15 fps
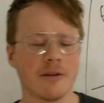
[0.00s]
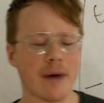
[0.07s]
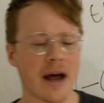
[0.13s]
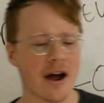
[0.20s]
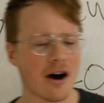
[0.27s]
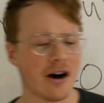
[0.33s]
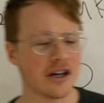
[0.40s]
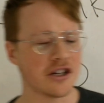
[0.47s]

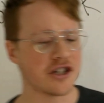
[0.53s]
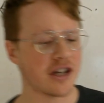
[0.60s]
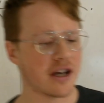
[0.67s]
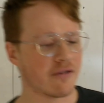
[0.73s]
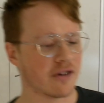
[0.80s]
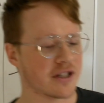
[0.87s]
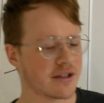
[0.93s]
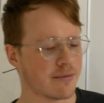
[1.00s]
biology
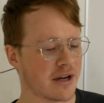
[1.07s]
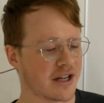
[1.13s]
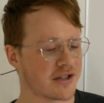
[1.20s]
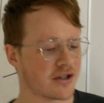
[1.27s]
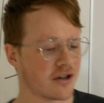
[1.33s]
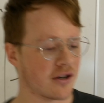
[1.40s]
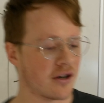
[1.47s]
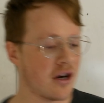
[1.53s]
every
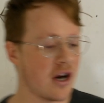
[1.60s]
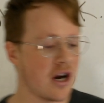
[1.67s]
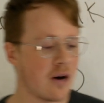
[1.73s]
semester